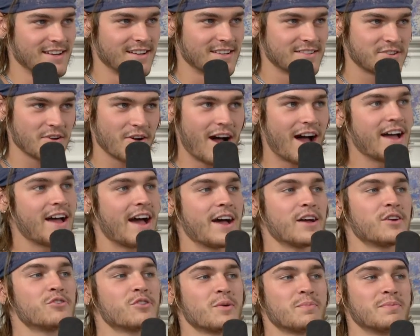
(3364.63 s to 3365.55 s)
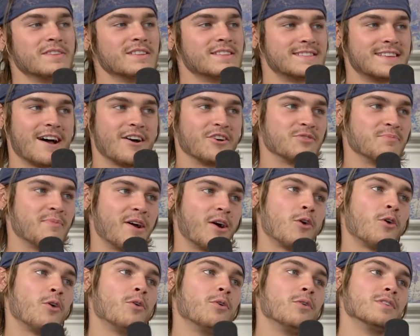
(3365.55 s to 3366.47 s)
So I grew up in the South my
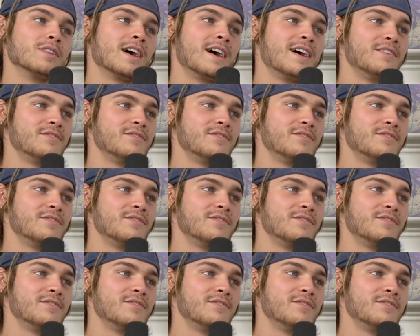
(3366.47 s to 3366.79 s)
whole life.